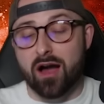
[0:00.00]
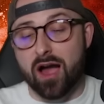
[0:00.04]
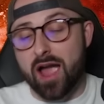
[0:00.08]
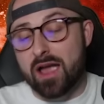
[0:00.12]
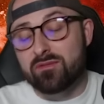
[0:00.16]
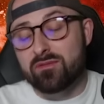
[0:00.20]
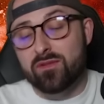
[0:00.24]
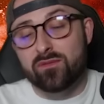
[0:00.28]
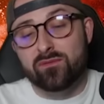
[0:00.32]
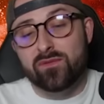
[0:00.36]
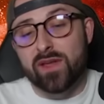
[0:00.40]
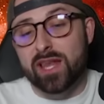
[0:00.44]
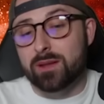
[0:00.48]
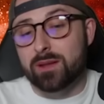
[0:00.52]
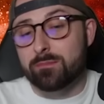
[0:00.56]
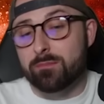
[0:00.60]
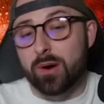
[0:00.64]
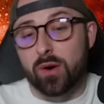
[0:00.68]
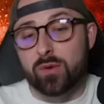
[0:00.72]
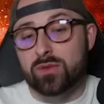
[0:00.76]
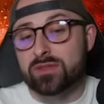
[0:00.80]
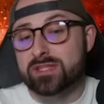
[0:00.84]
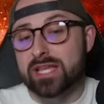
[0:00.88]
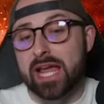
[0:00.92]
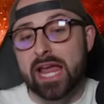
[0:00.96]
I have a feeling
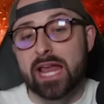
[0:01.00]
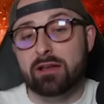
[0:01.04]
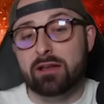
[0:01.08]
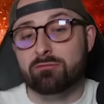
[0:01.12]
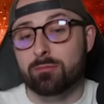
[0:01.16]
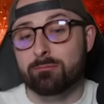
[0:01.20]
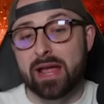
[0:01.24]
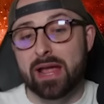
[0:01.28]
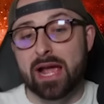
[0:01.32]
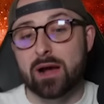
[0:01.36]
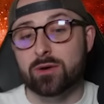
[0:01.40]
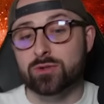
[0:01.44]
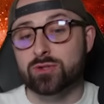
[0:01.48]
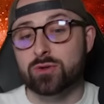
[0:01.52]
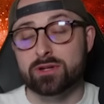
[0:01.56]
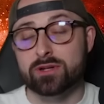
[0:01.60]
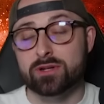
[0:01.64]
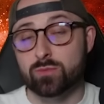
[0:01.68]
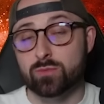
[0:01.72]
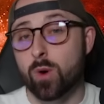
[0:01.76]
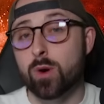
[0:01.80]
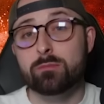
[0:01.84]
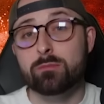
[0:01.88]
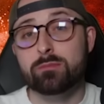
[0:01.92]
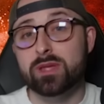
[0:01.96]
both Taylor and Pau
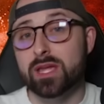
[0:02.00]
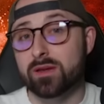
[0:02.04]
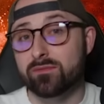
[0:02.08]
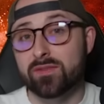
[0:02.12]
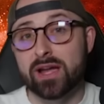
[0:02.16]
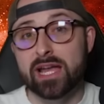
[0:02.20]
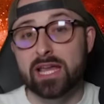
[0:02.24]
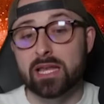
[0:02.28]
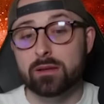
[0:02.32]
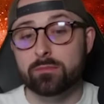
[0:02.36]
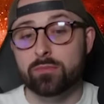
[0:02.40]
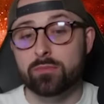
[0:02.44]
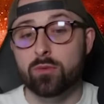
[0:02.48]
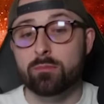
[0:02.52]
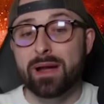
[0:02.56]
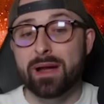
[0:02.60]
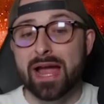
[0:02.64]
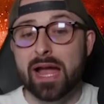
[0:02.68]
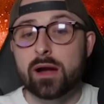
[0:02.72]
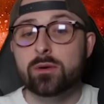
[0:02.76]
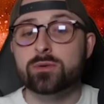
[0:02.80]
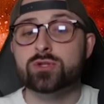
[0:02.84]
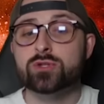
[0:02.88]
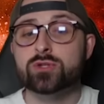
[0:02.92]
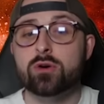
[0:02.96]
Torres won't be available.
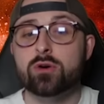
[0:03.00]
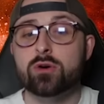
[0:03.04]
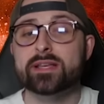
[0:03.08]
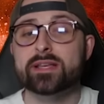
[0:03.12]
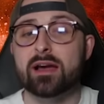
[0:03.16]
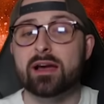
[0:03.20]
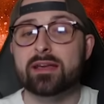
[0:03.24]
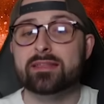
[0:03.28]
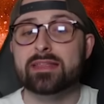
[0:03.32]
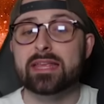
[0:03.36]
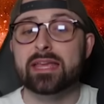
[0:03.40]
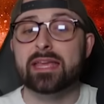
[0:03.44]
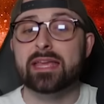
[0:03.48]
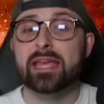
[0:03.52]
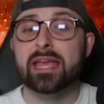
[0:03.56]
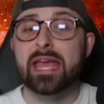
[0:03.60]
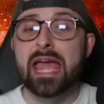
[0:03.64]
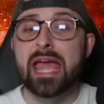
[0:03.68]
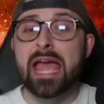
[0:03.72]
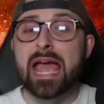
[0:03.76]
Pau Torres, I think,